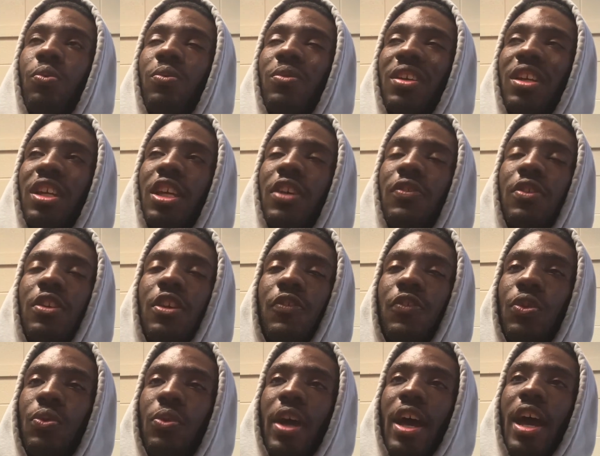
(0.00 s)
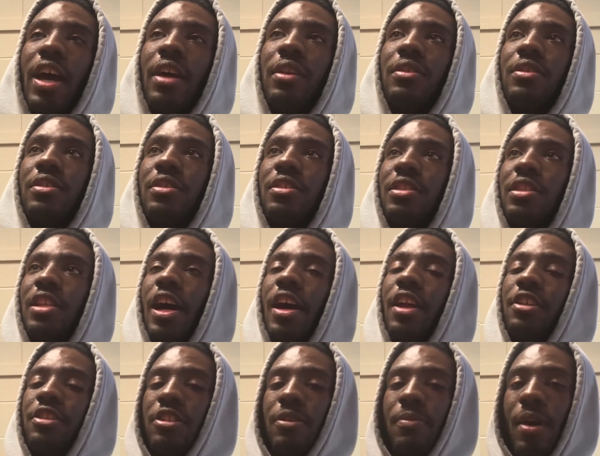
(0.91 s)
even if you add the
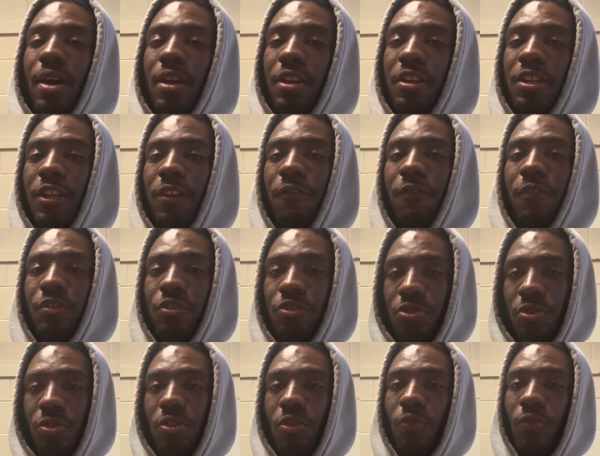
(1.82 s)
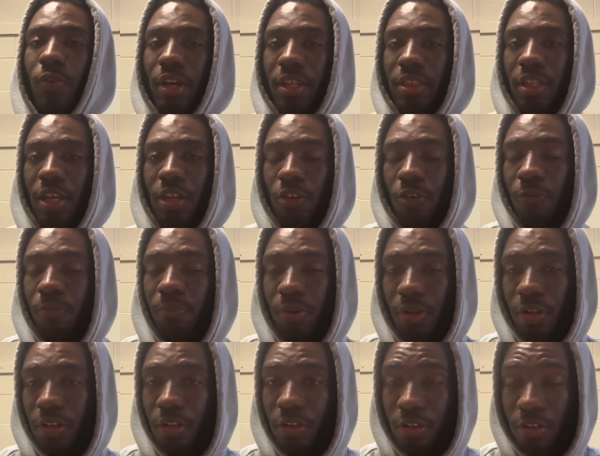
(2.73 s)
slightest amount of difference to the weight that you're
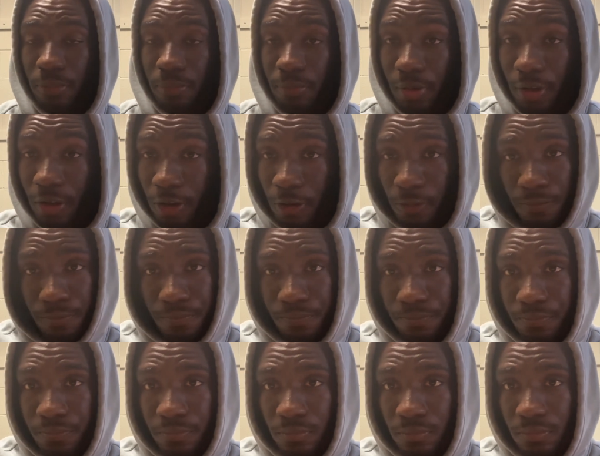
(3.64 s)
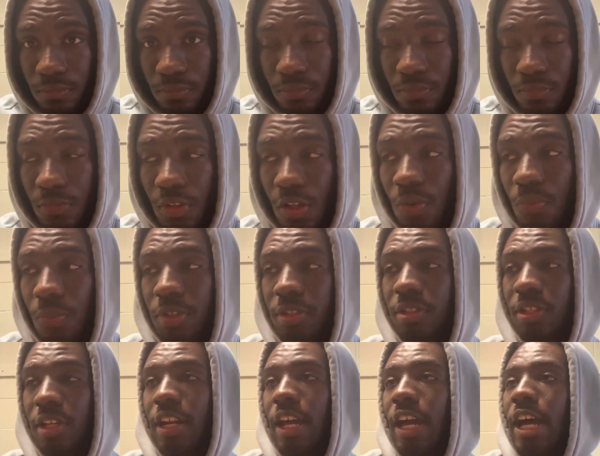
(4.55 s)
putting on the bar, what's
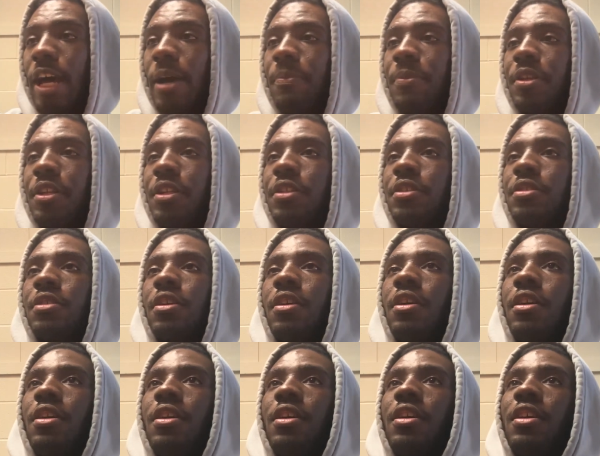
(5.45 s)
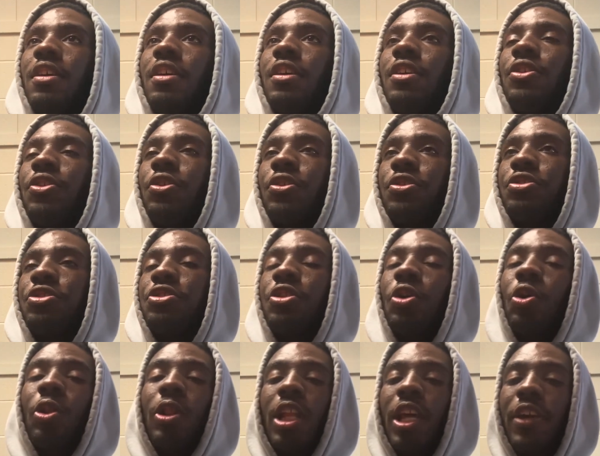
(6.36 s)
gonna happen is you're
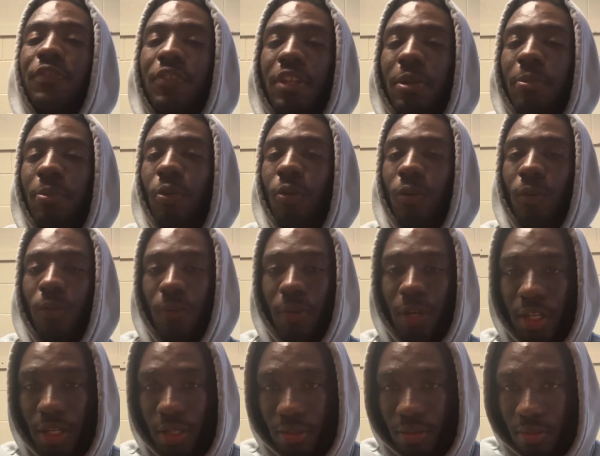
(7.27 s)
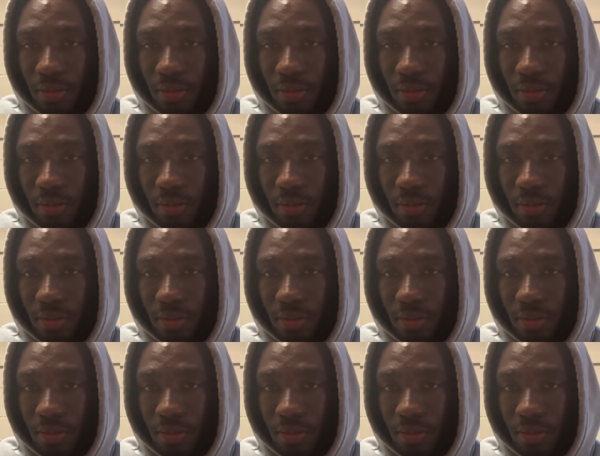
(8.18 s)
still lifting more weight.